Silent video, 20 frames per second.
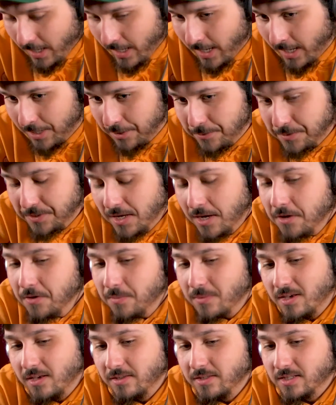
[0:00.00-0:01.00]
And he was telling
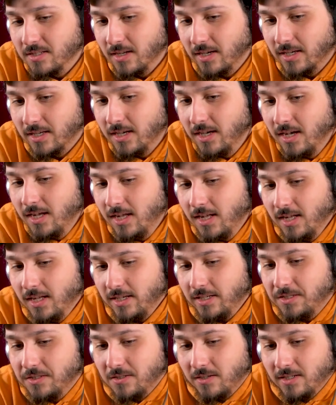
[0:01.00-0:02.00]
me, he's like,
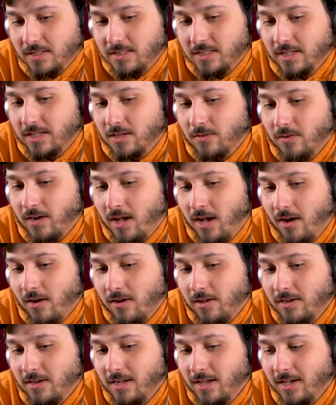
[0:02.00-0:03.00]
he started digging
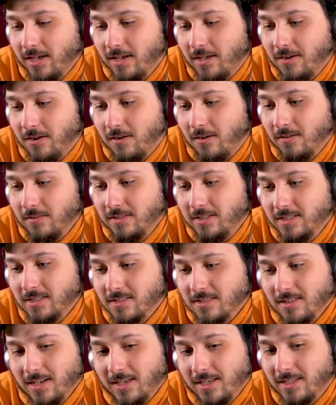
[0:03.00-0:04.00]
around and all
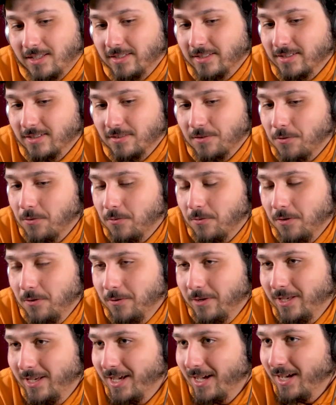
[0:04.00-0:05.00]
these like
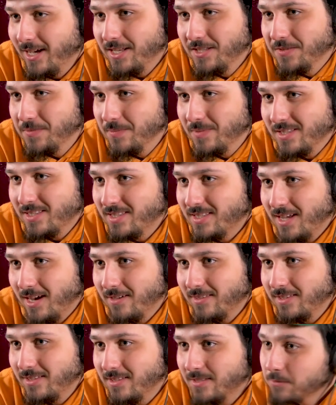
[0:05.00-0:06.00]
crony guys from the
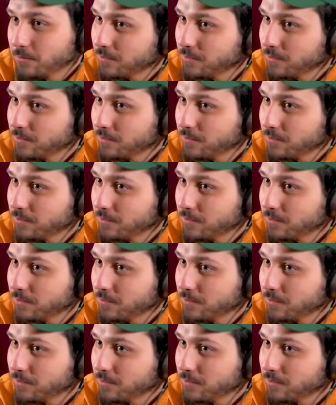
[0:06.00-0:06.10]
southeast